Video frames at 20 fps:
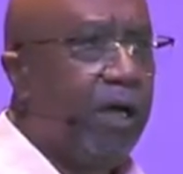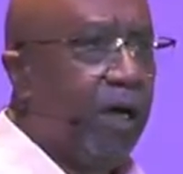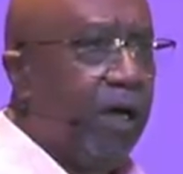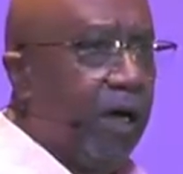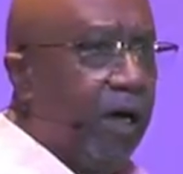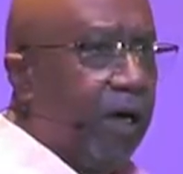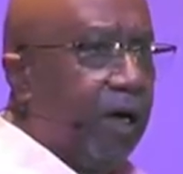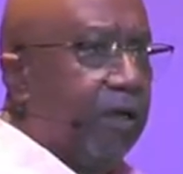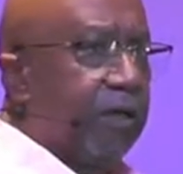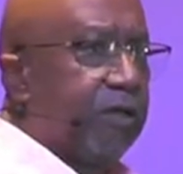uh,
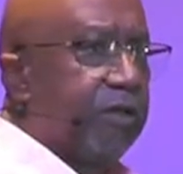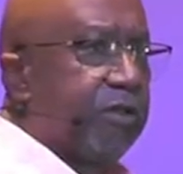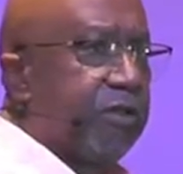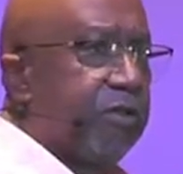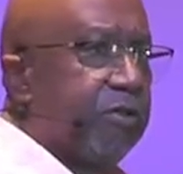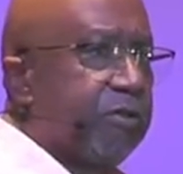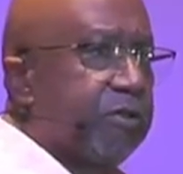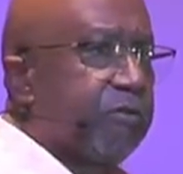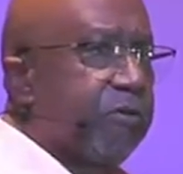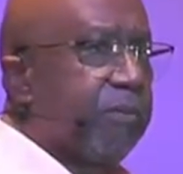the
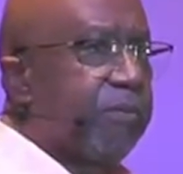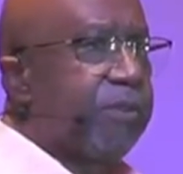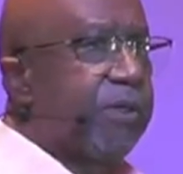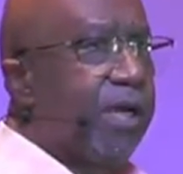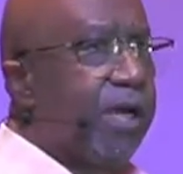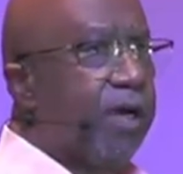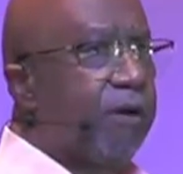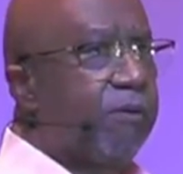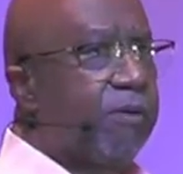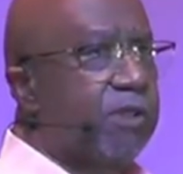two scripture
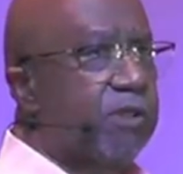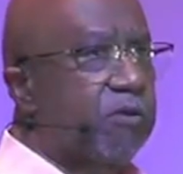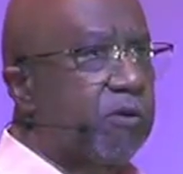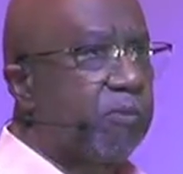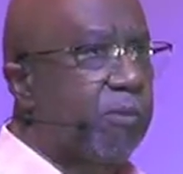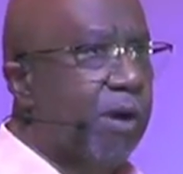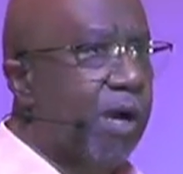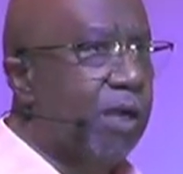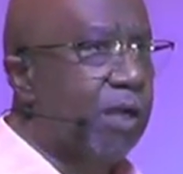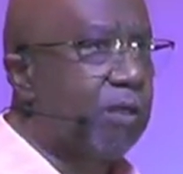areas will
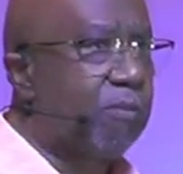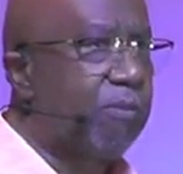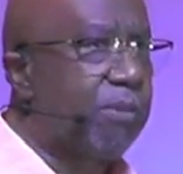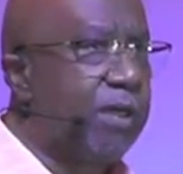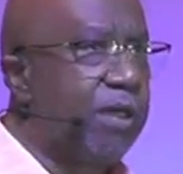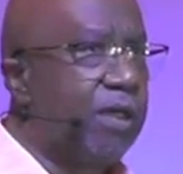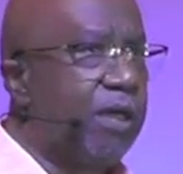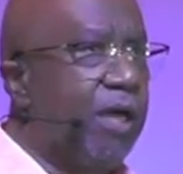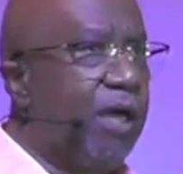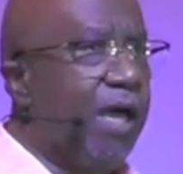probably
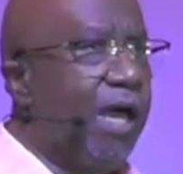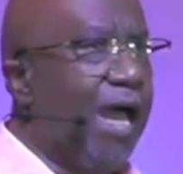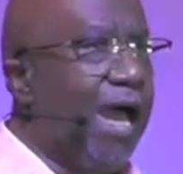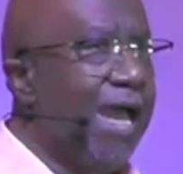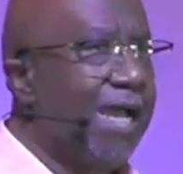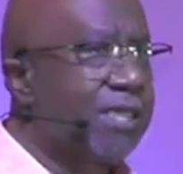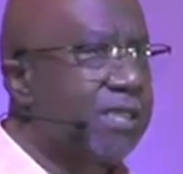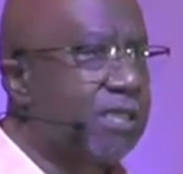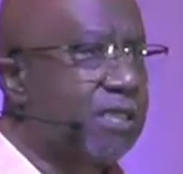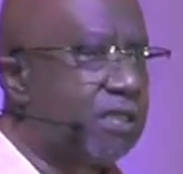be
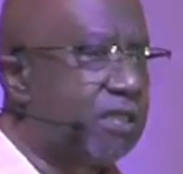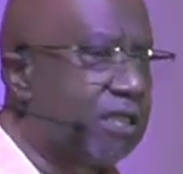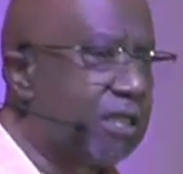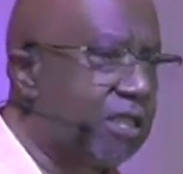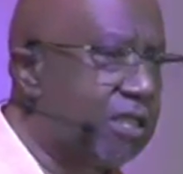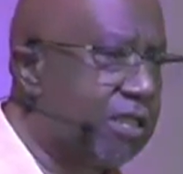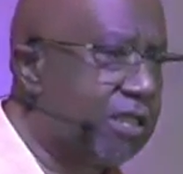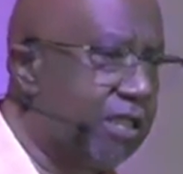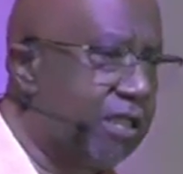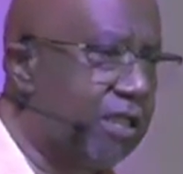Acts, the
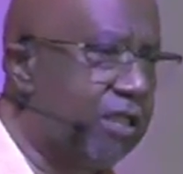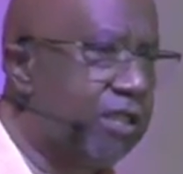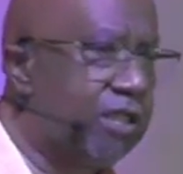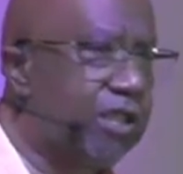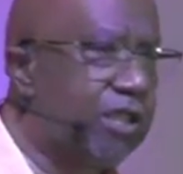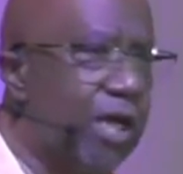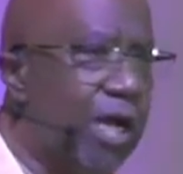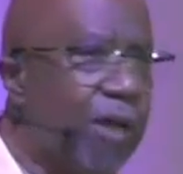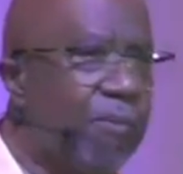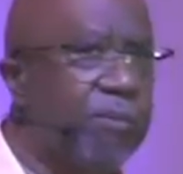16th
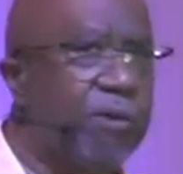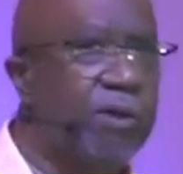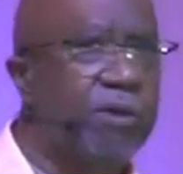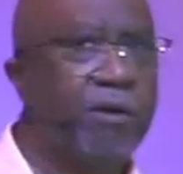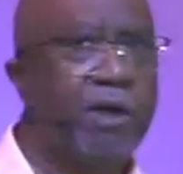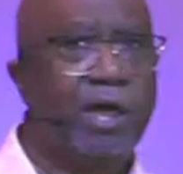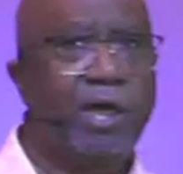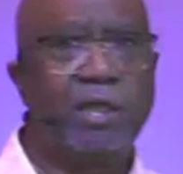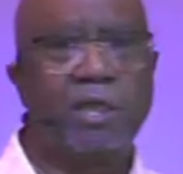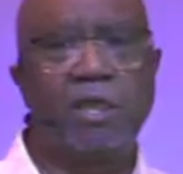
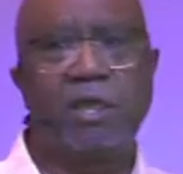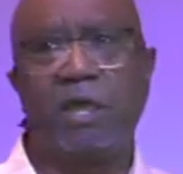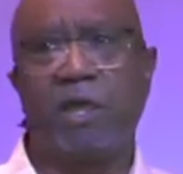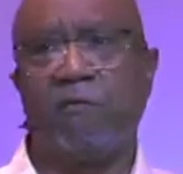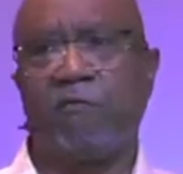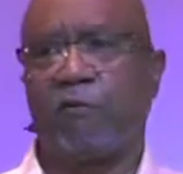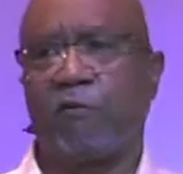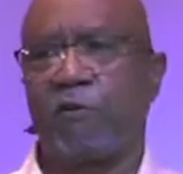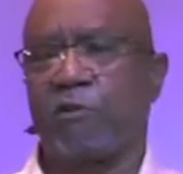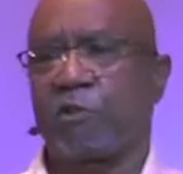chapter, and then
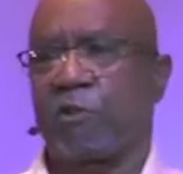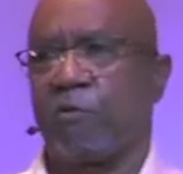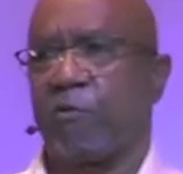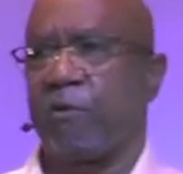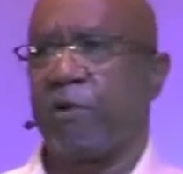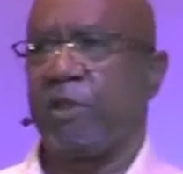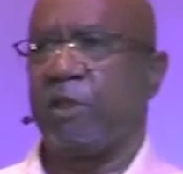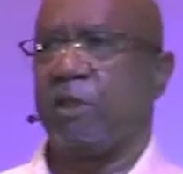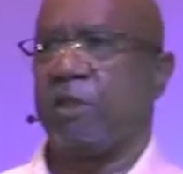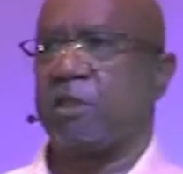1
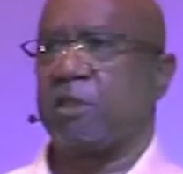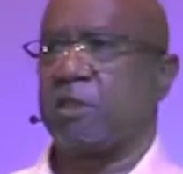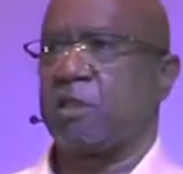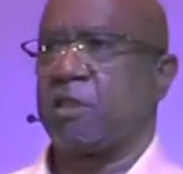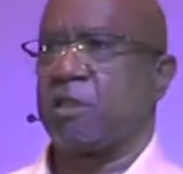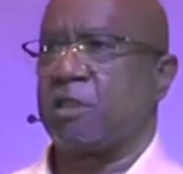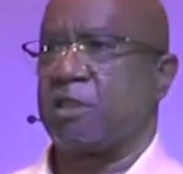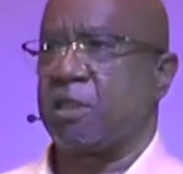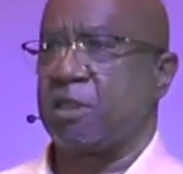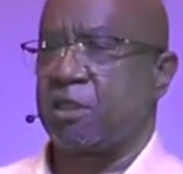Corinthians, the
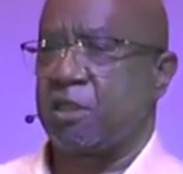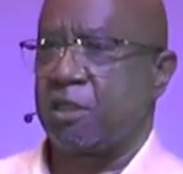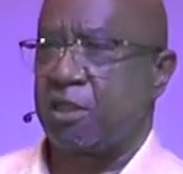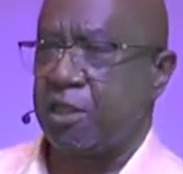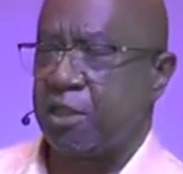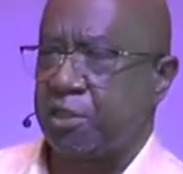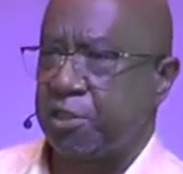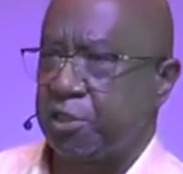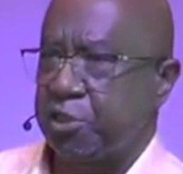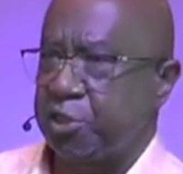
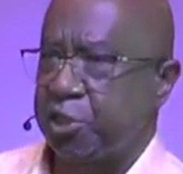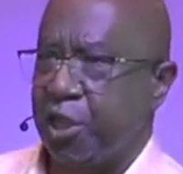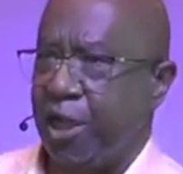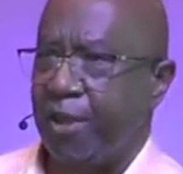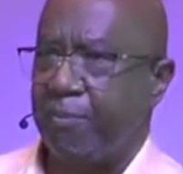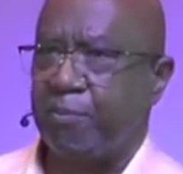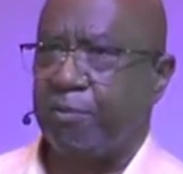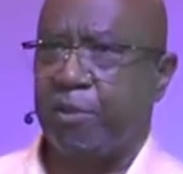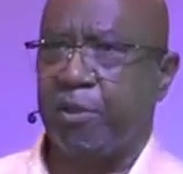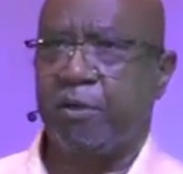16th
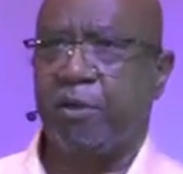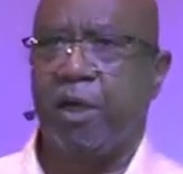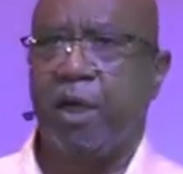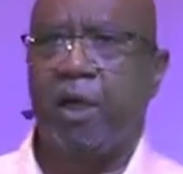chapter.